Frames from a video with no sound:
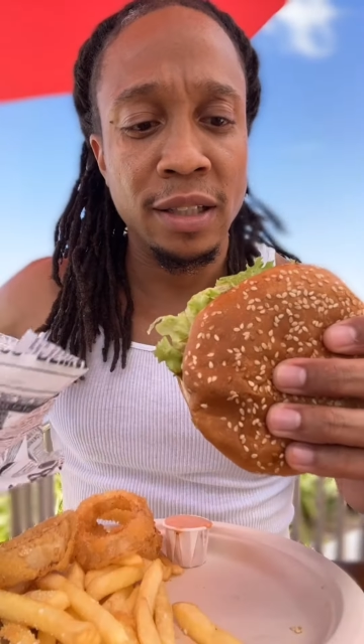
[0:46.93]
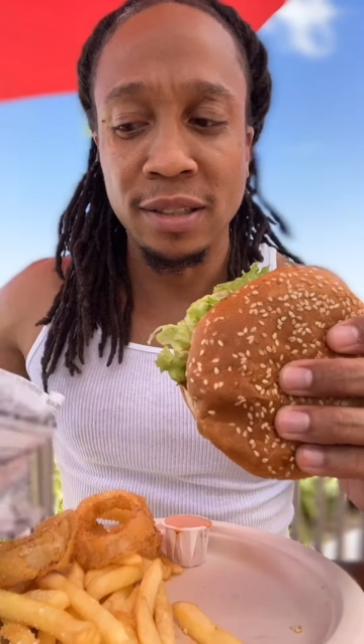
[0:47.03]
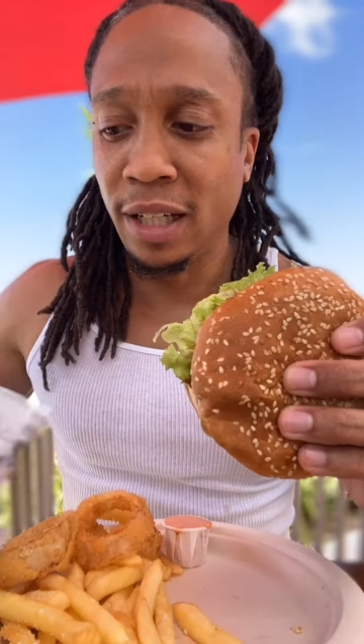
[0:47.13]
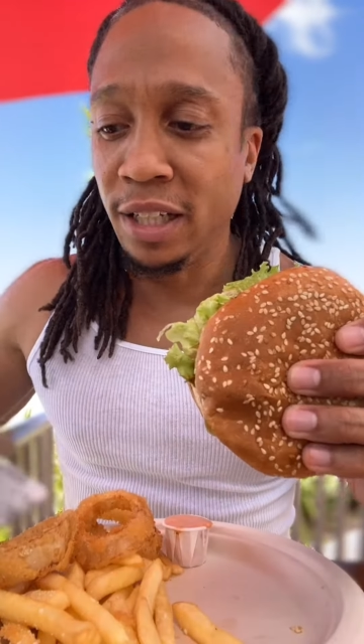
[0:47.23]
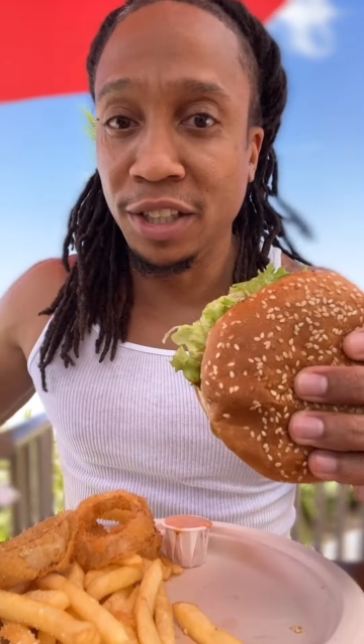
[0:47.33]

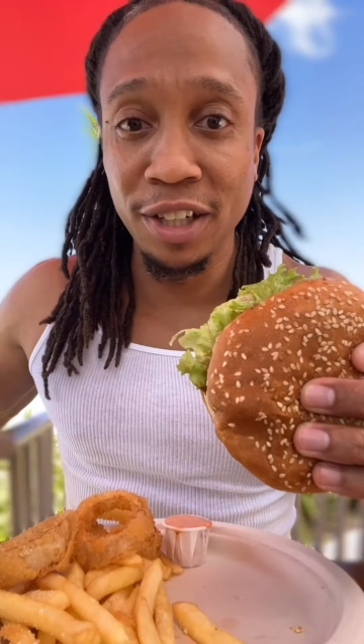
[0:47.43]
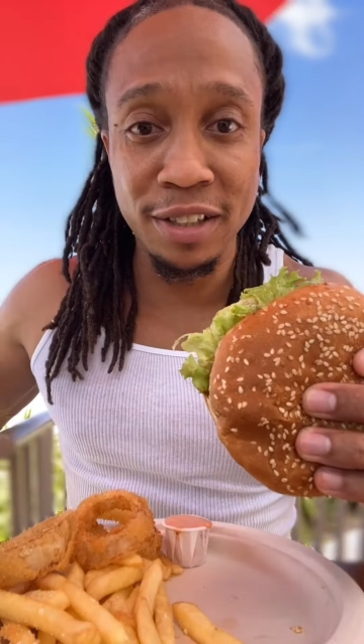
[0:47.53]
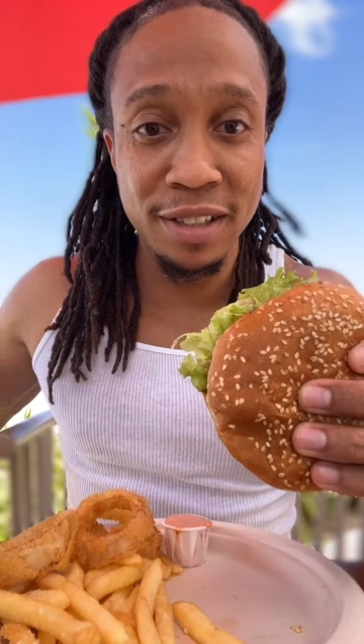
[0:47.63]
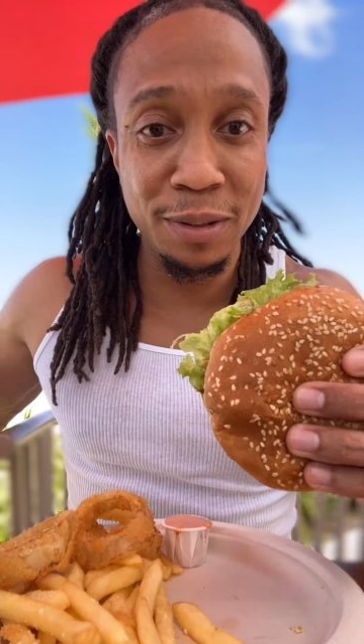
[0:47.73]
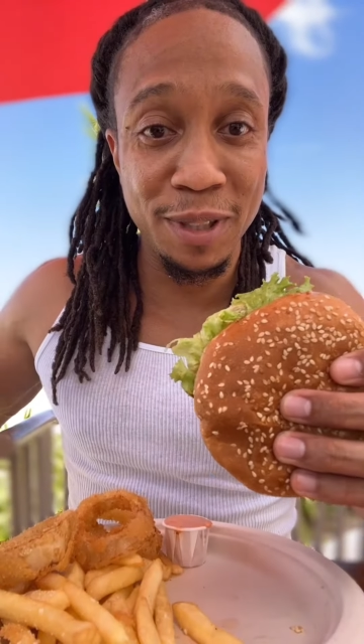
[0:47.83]
Cause I need y'all to
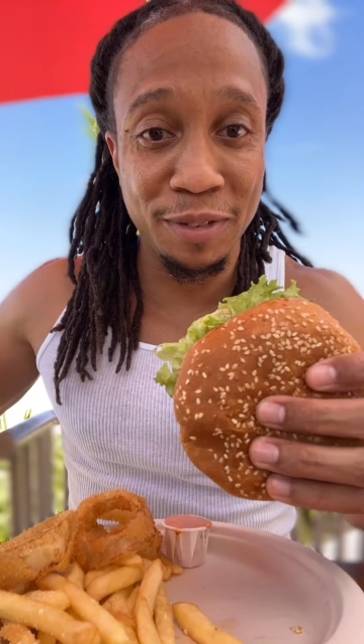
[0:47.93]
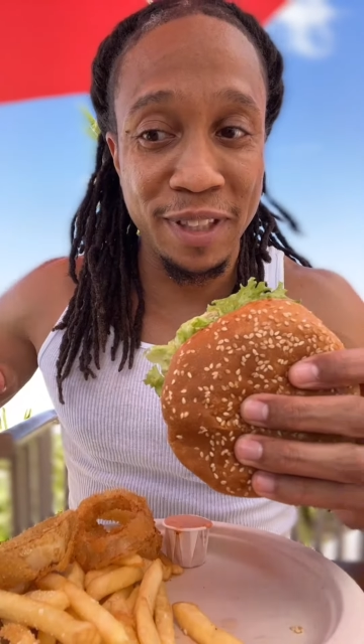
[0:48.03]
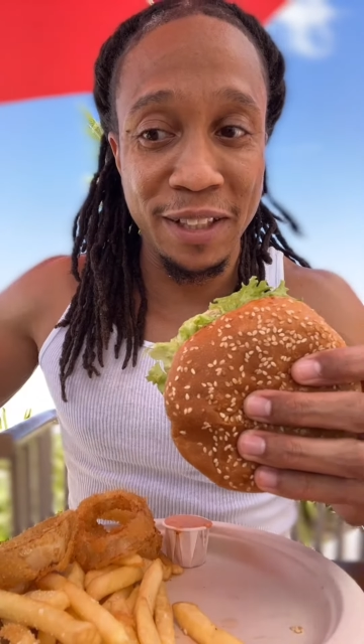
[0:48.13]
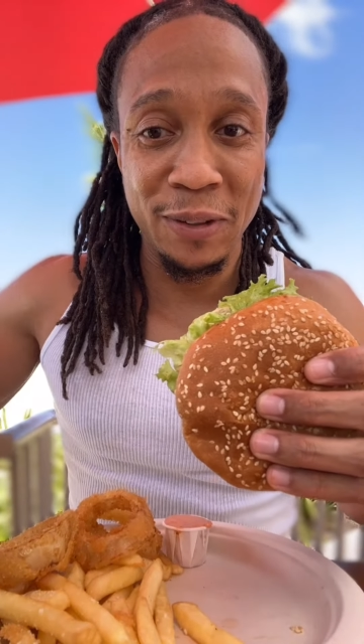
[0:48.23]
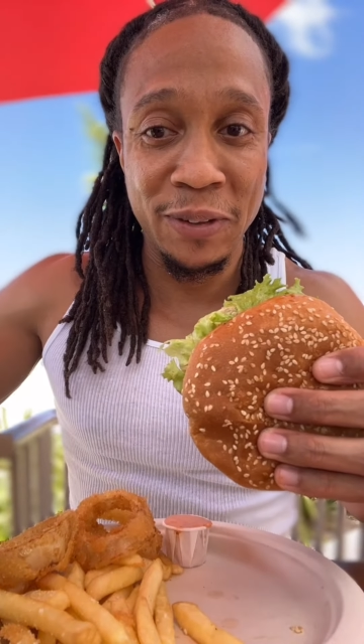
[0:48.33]
see what's
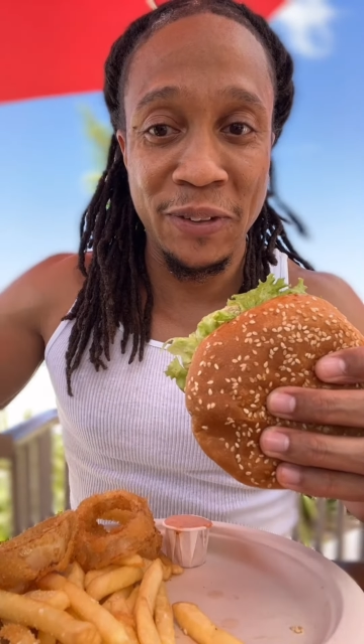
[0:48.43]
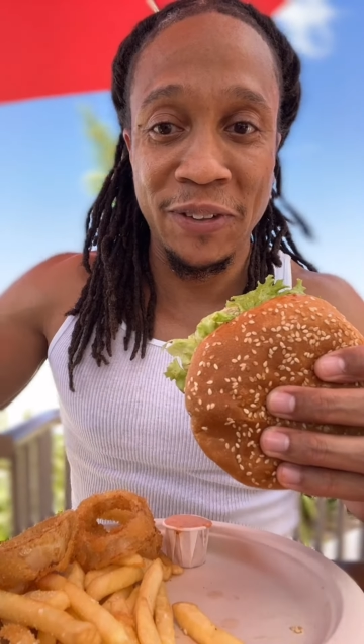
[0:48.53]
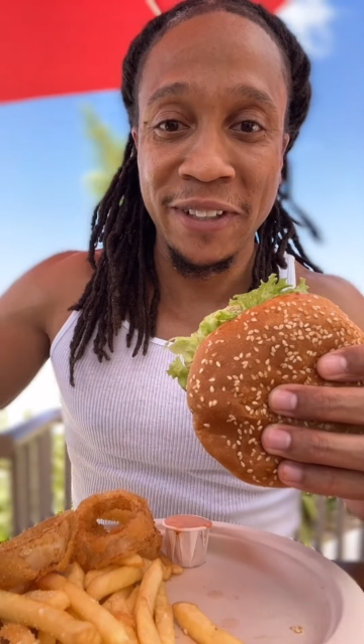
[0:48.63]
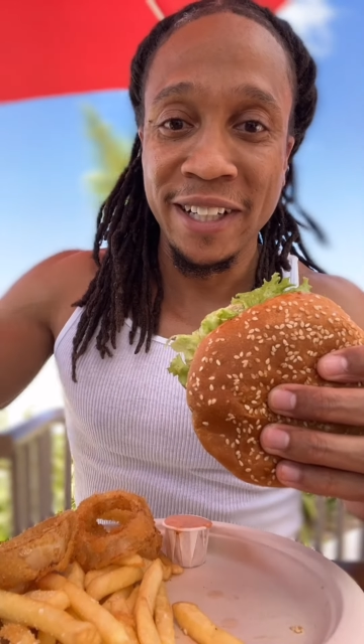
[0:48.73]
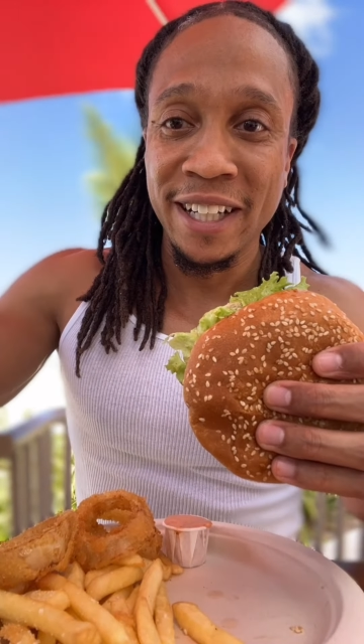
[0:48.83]
really going
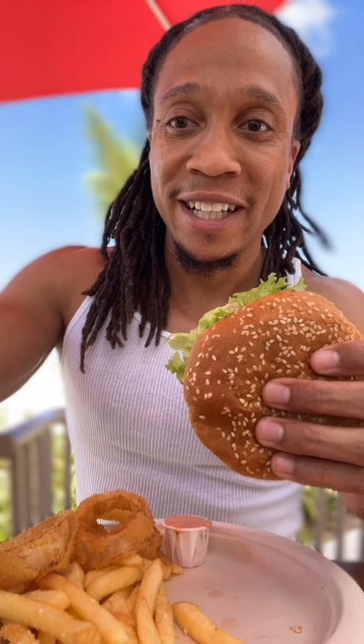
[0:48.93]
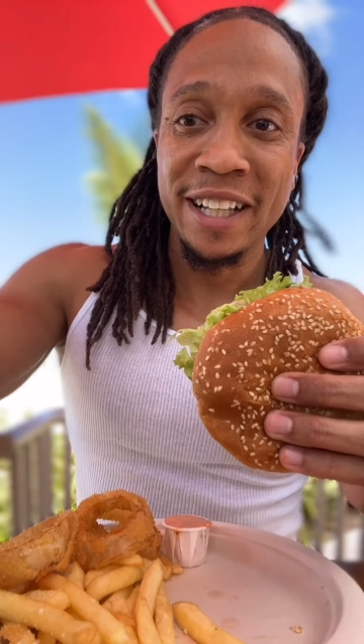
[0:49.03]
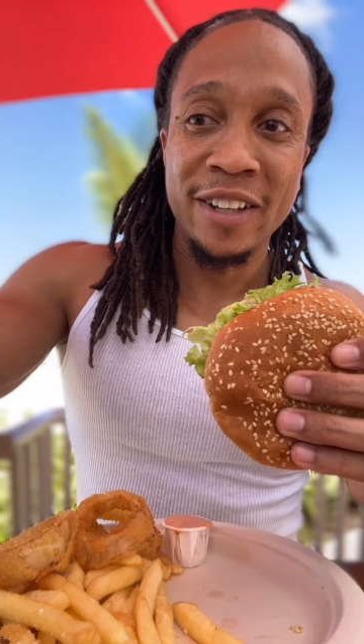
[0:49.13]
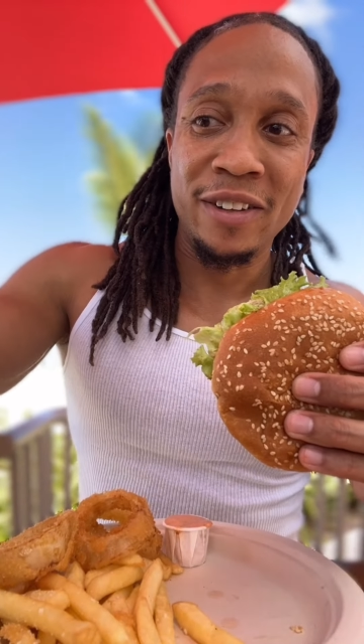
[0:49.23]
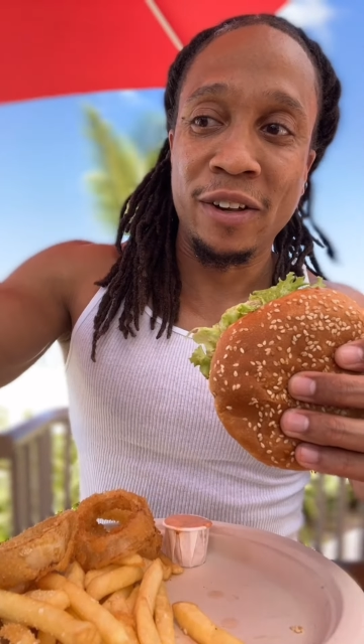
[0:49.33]

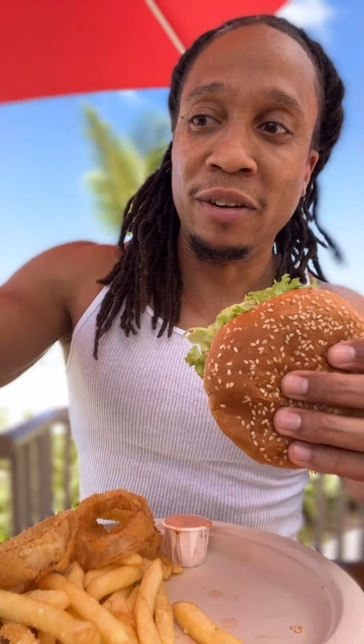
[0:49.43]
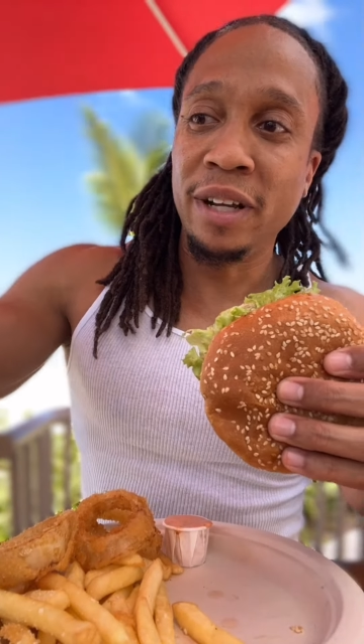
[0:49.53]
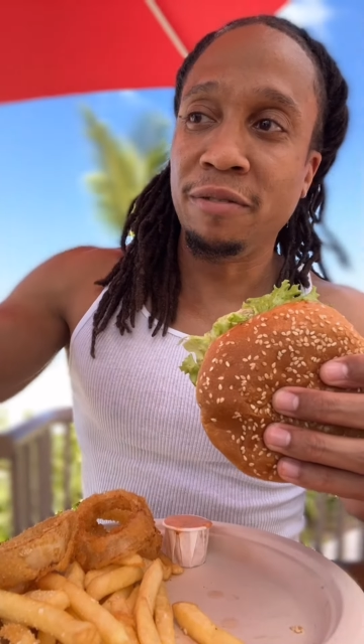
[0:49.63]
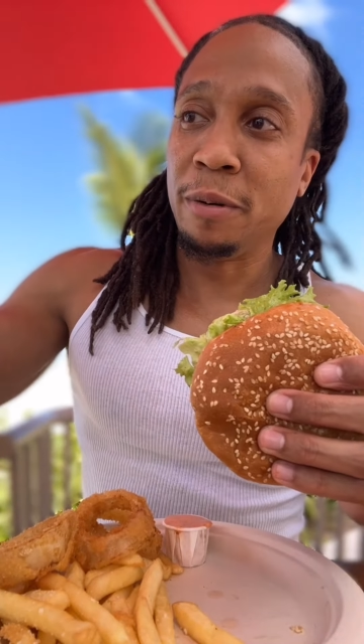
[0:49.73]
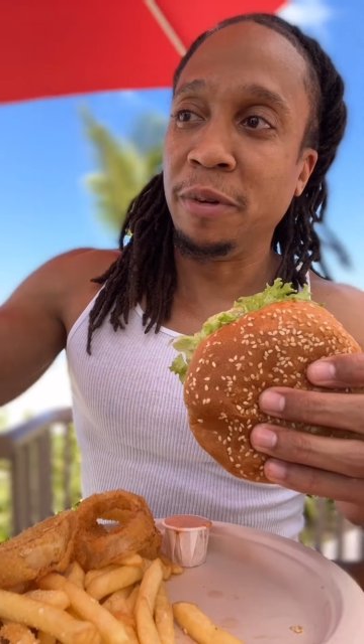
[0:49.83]
on. Hold
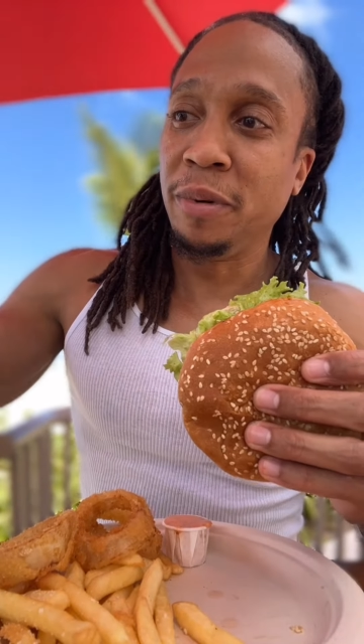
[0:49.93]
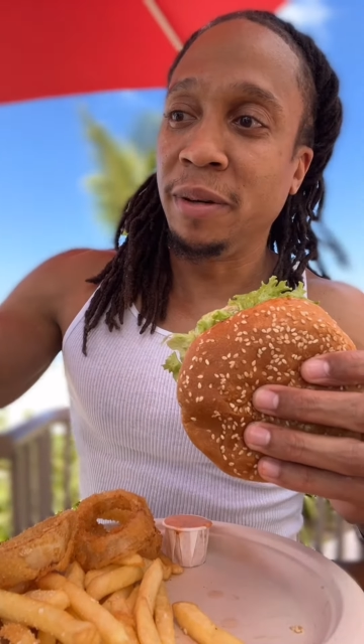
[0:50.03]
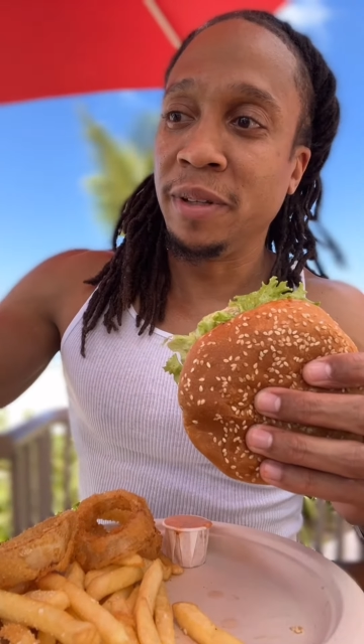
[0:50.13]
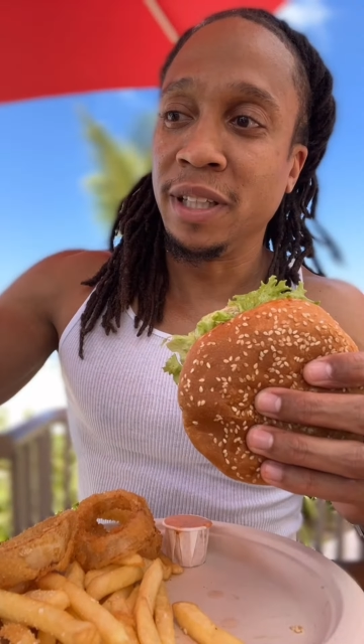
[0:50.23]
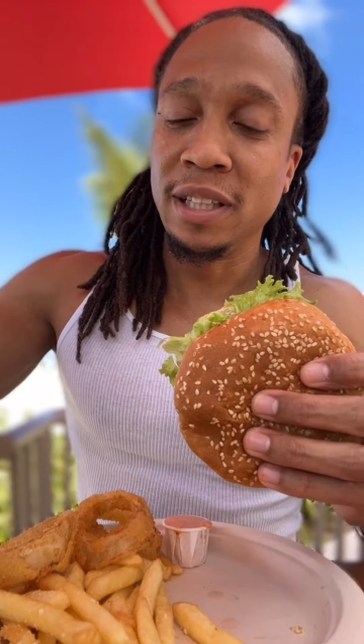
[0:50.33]
that for me, baby.